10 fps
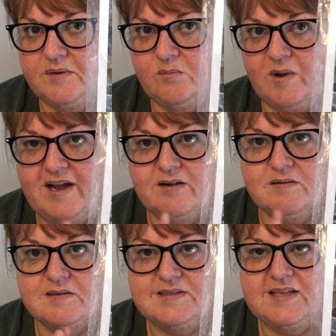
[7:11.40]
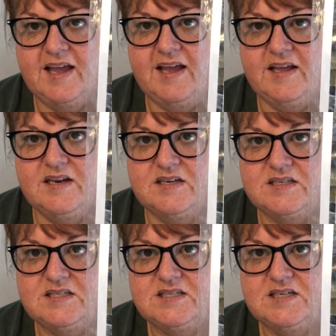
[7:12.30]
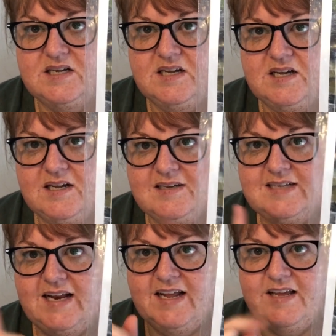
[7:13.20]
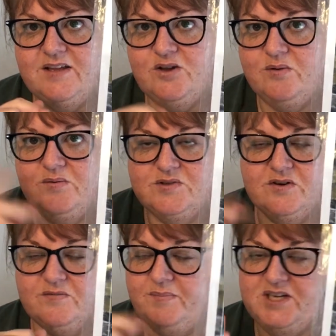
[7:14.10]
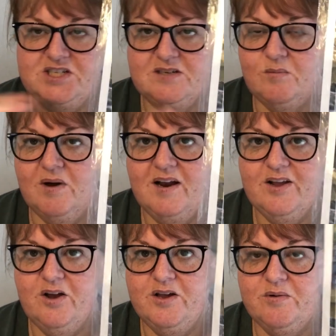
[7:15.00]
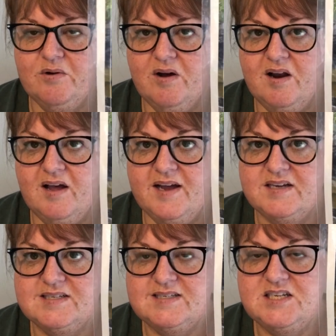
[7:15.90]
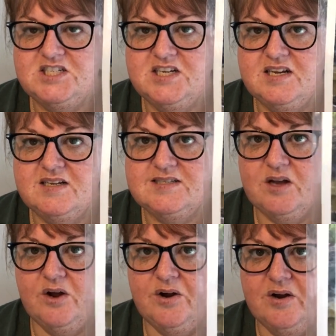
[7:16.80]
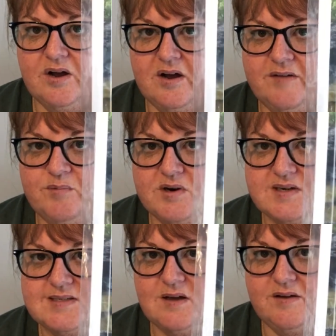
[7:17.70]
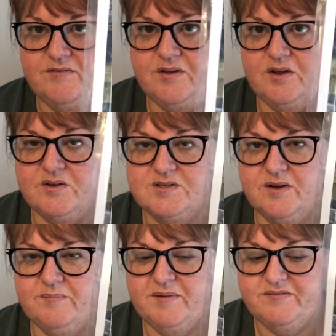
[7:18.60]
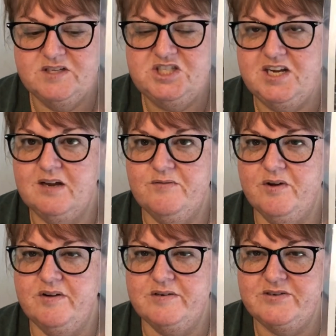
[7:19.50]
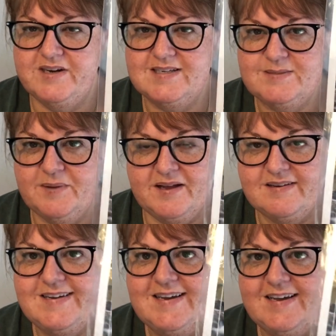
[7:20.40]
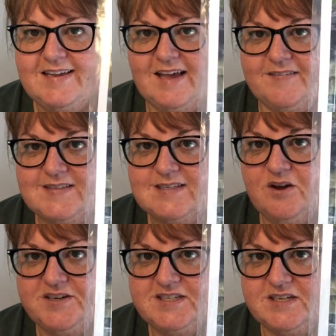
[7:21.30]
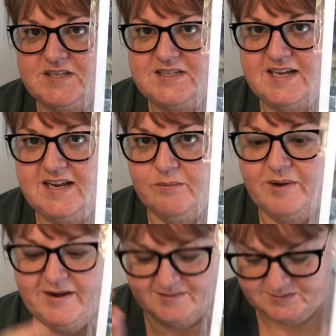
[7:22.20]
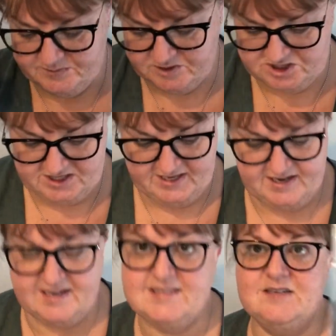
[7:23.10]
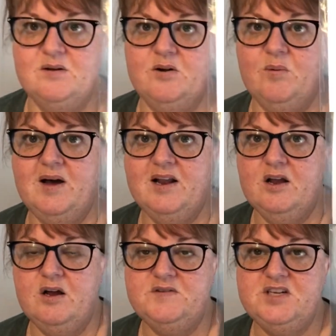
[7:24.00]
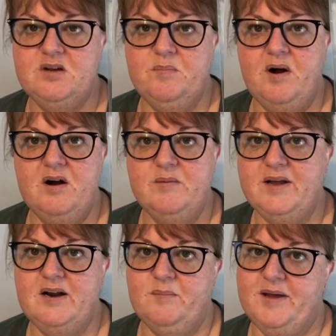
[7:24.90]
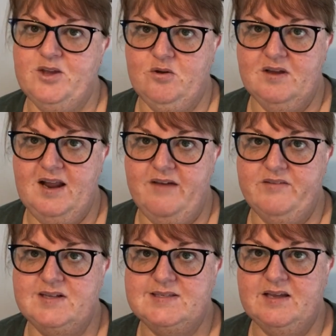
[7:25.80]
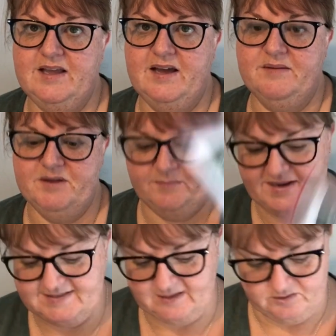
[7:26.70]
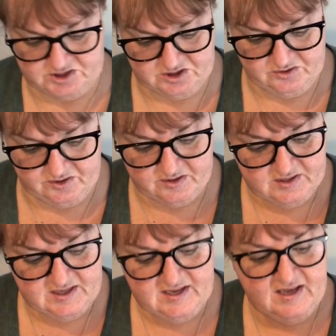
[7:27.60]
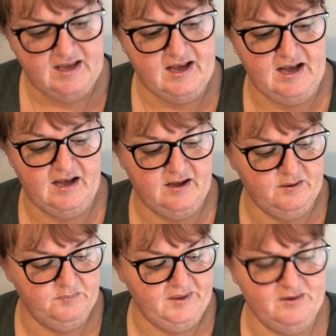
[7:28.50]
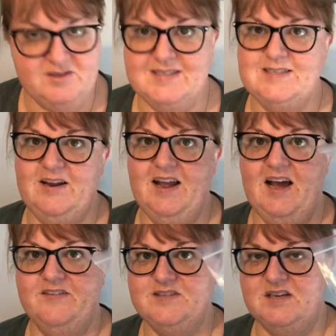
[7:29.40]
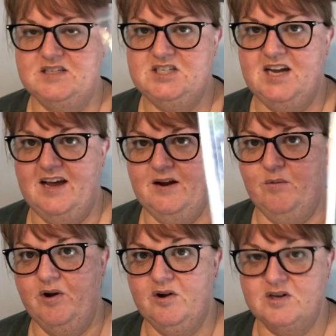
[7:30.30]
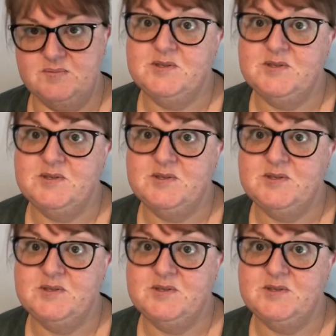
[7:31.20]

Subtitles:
Wales, and Danny, you sort of mentioned a while ago you would quite like to stitch it, so I put it aside for you. So I did check I've got your address, but yeah, this is going to Danny in Wales because she had asked a little while ago if she could borrow it, and I'm like, you can have it. So yeah, I'm going to pass it on to her. And because it's only a half-size chart, it won't cost me